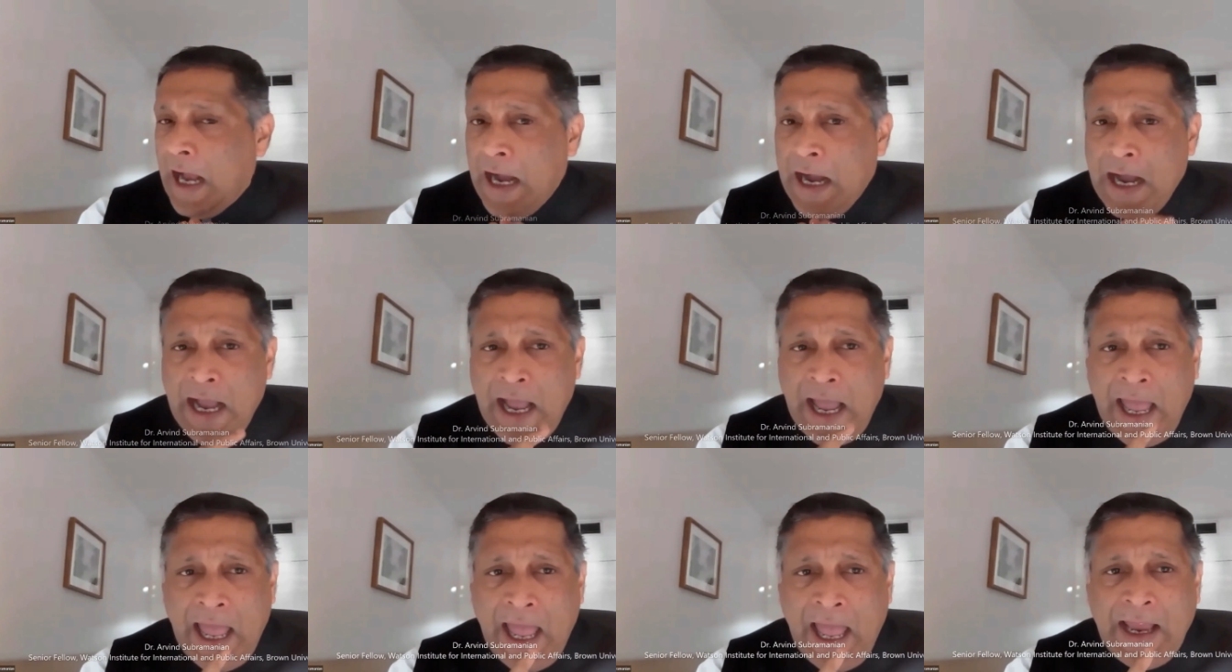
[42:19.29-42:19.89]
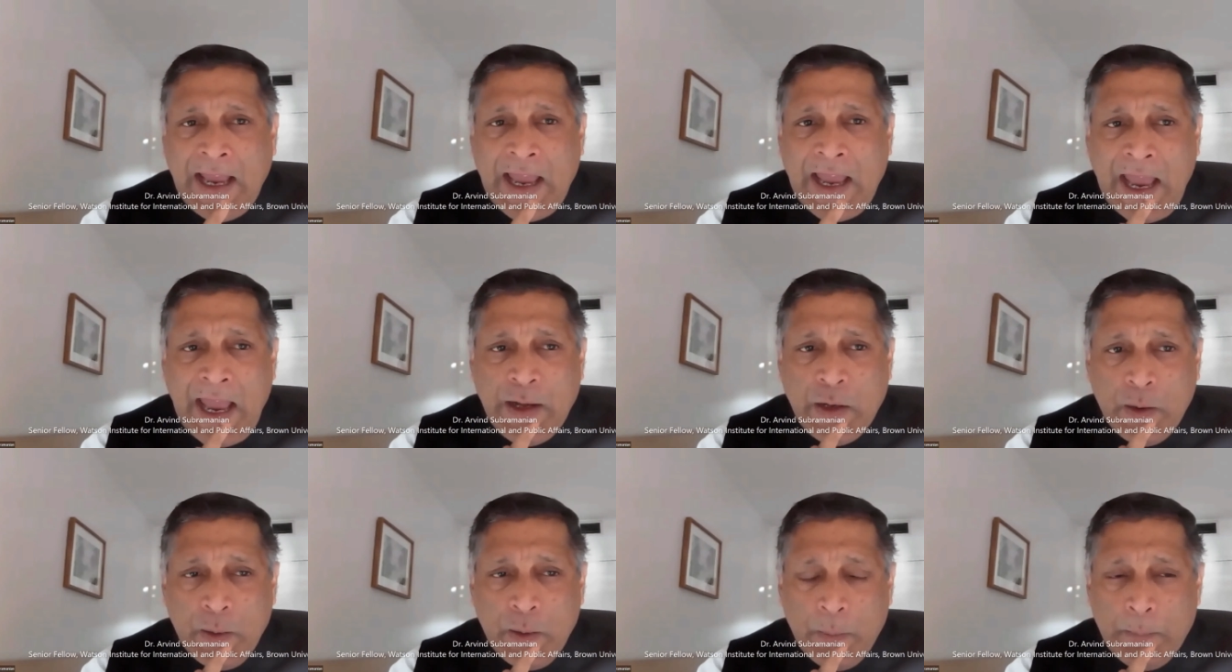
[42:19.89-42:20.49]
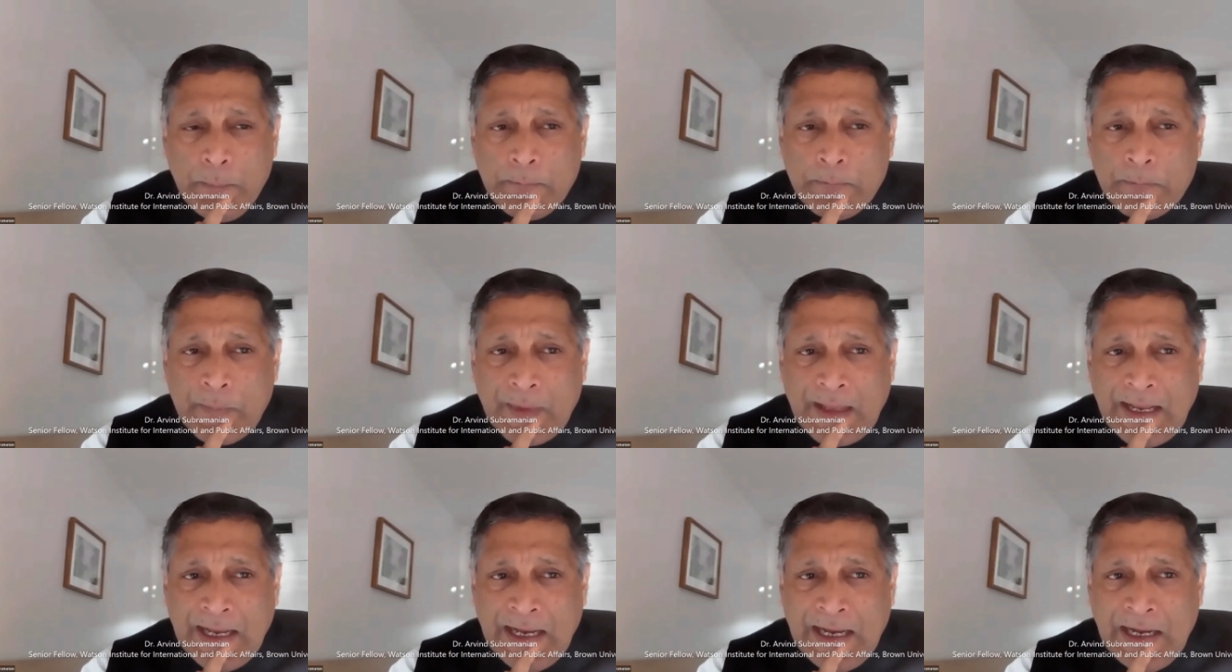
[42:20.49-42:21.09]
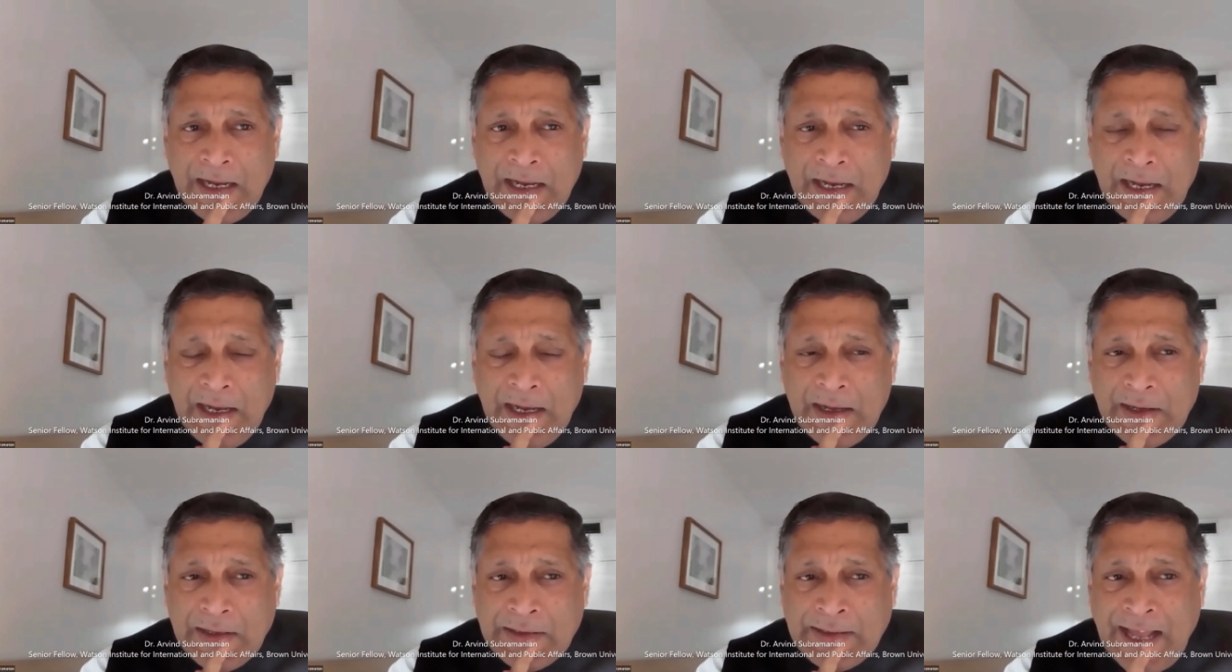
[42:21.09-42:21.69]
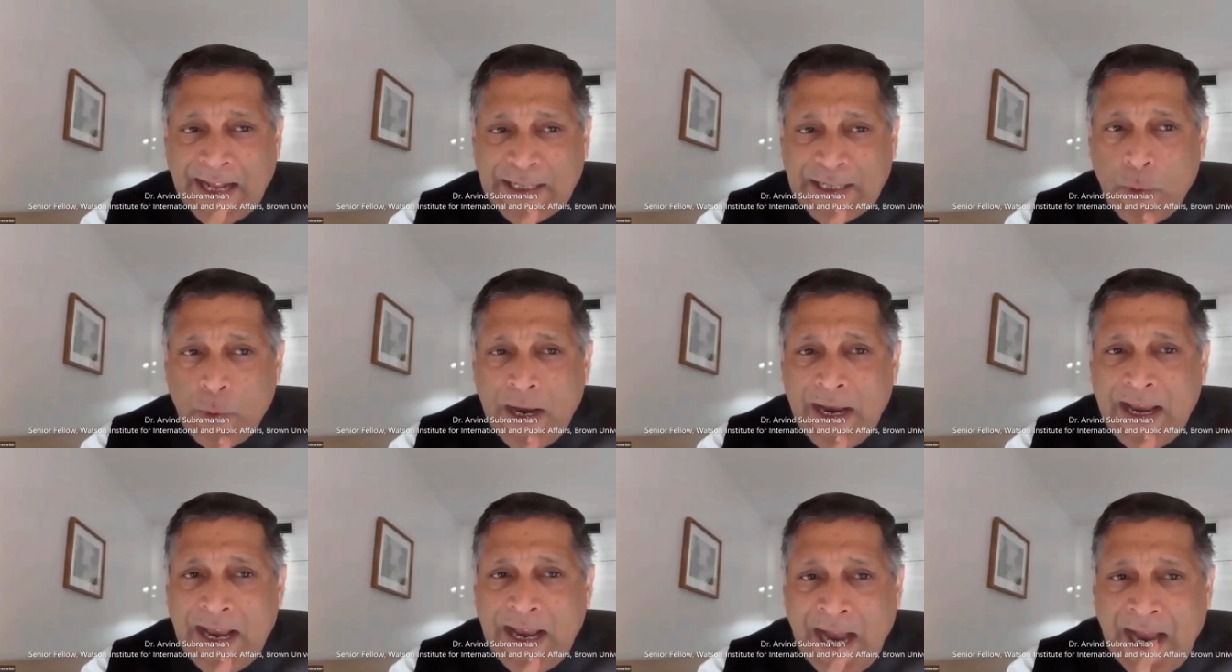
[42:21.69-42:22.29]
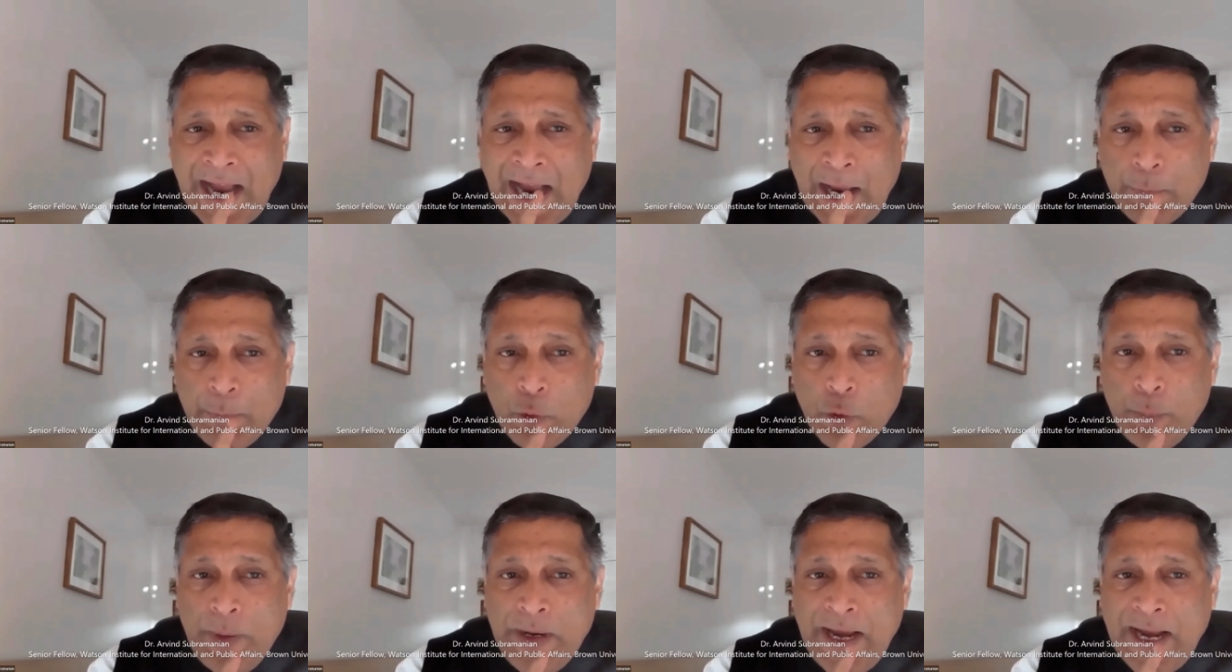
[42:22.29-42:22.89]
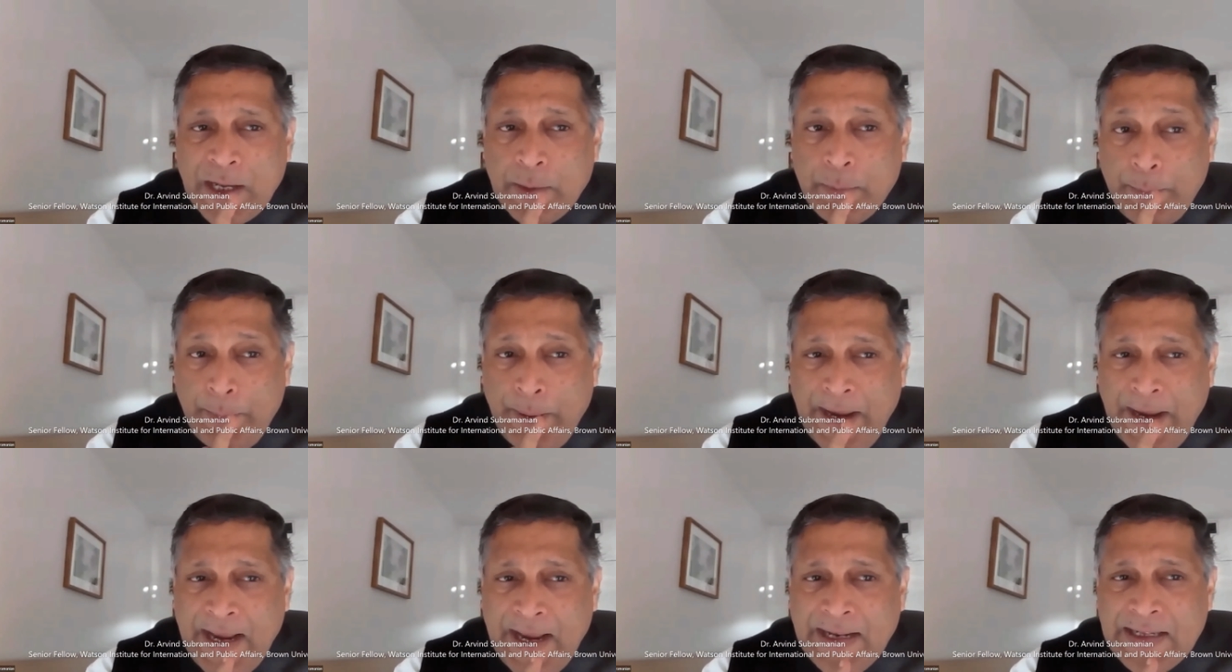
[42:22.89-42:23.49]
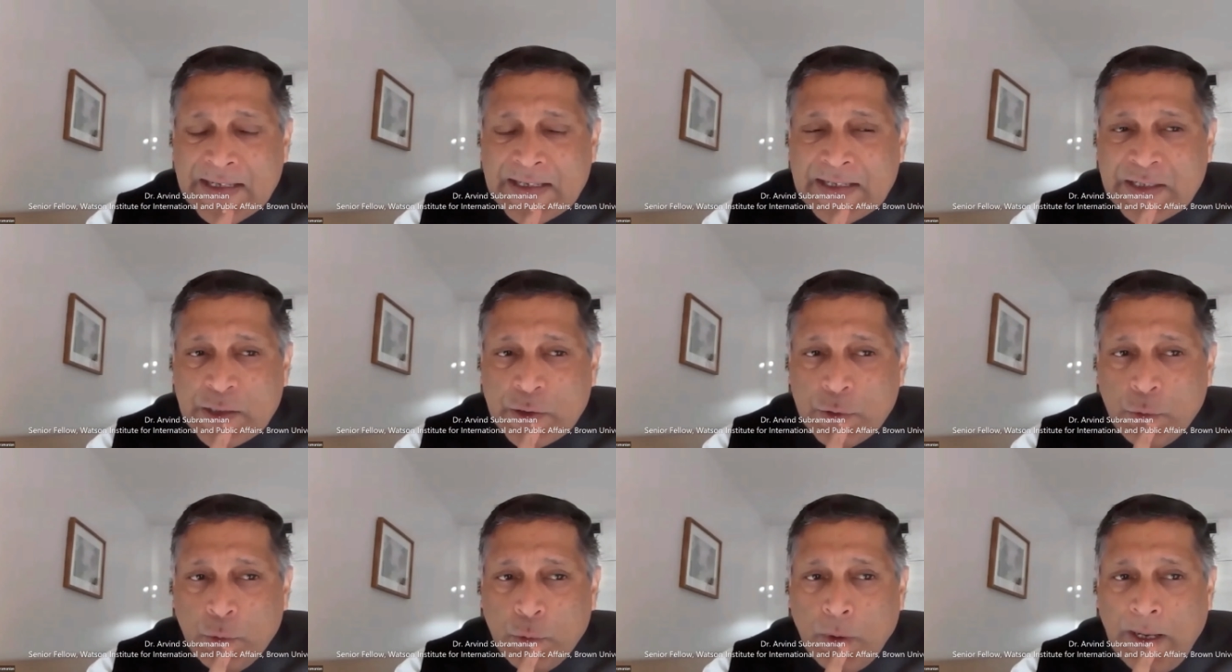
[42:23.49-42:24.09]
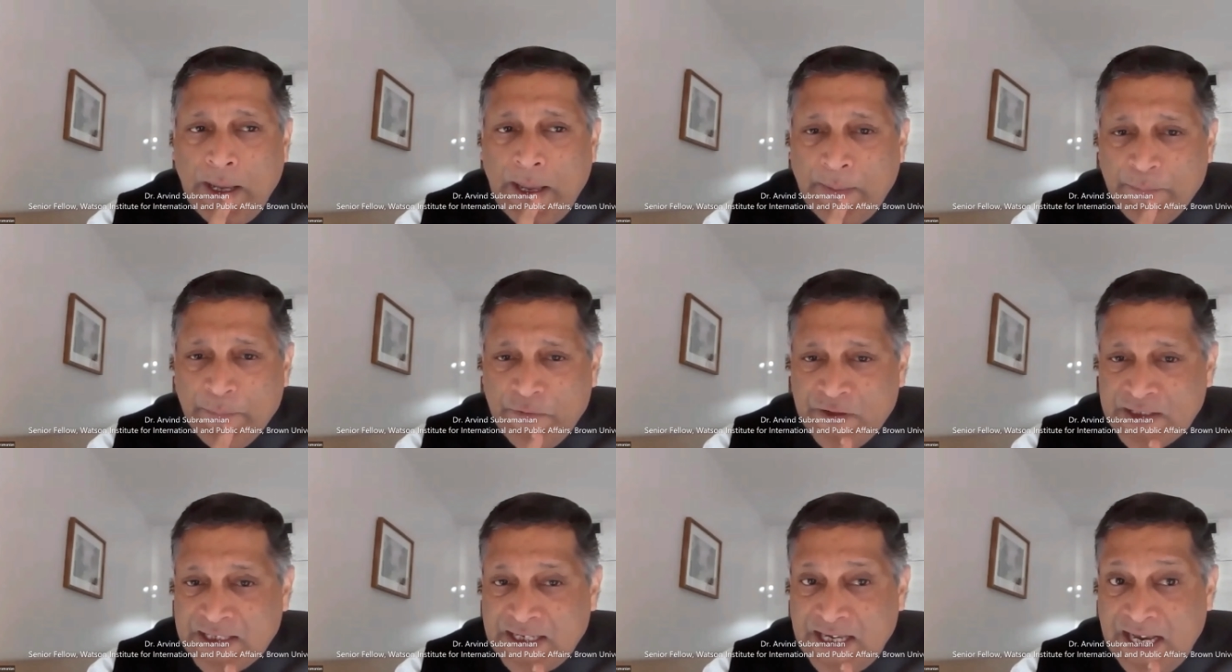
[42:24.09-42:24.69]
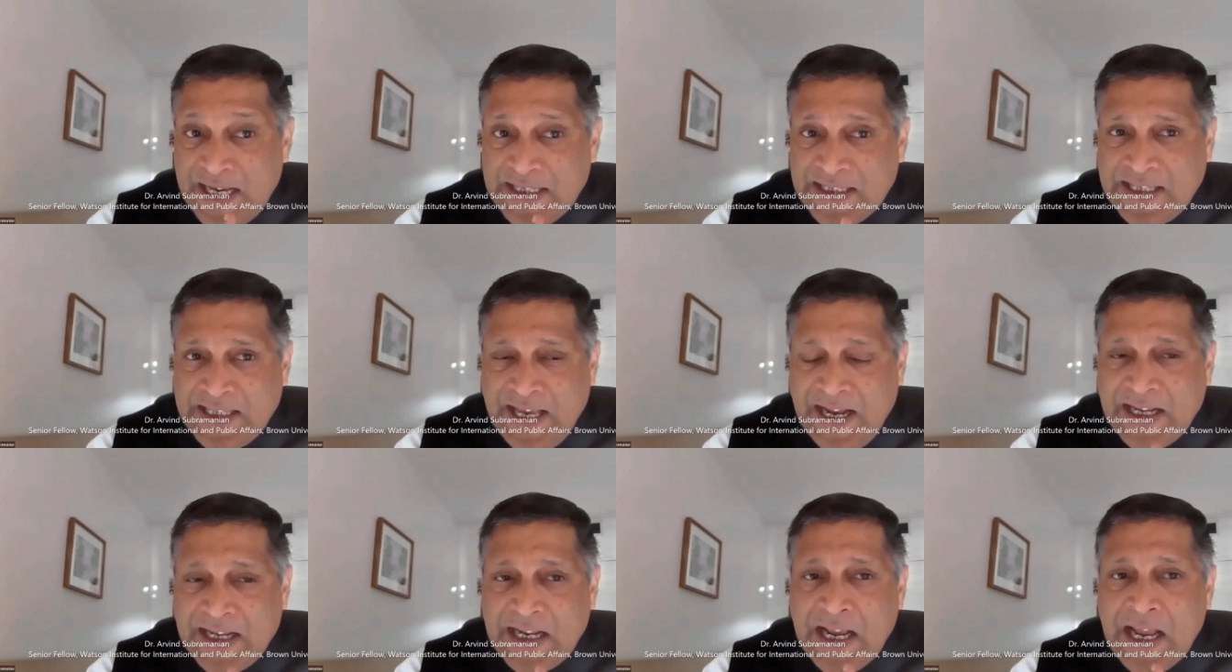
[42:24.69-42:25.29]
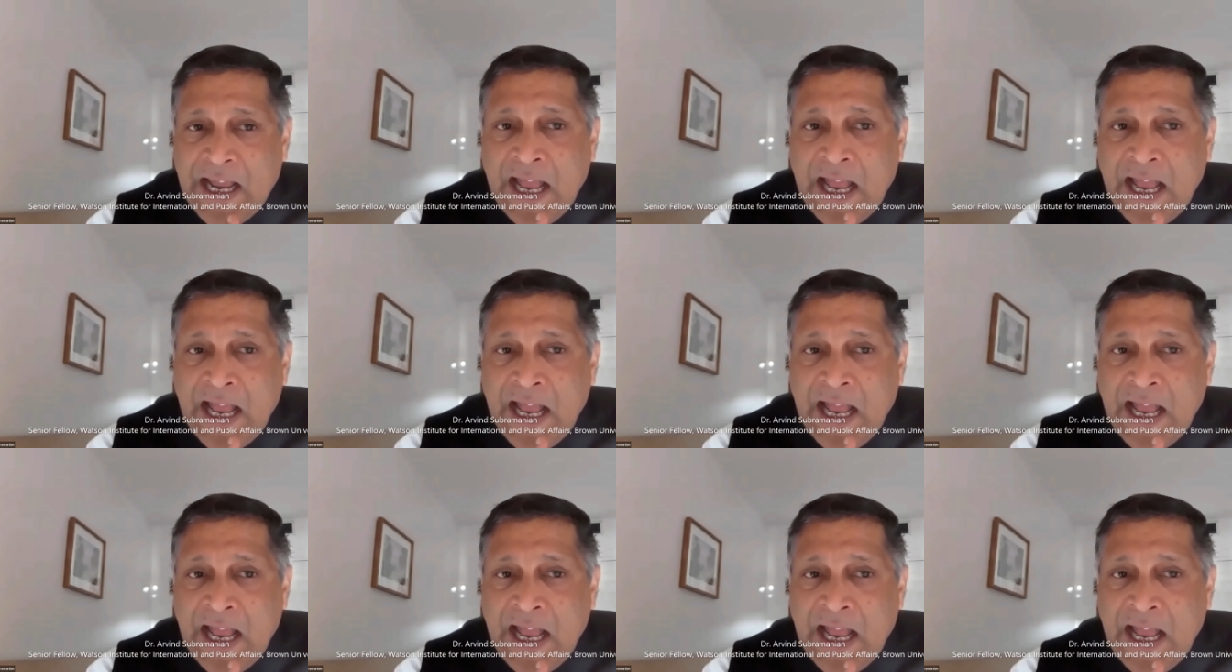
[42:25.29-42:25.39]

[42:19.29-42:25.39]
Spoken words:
And that's why I would be at pains to emphasize that